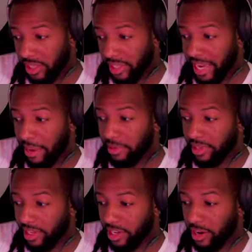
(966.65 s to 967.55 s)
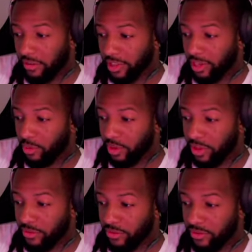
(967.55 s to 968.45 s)
The captain then covered them with
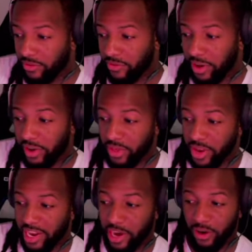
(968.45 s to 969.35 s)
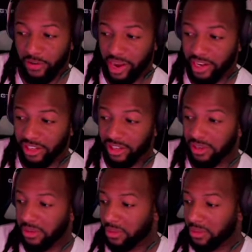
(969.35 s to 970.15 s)
a very thin layer of ice.